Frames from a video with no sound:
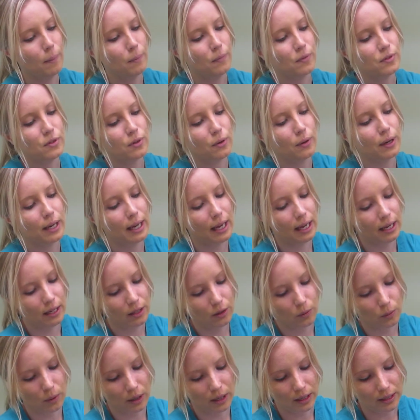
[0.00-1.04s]
so again,
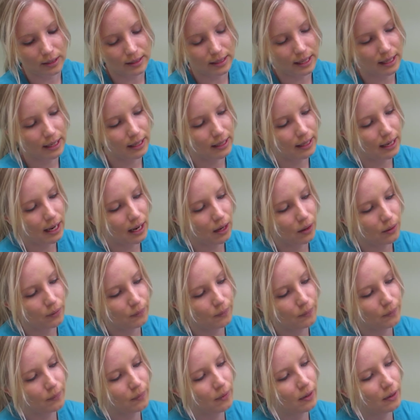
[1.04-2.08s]
you want to set it down.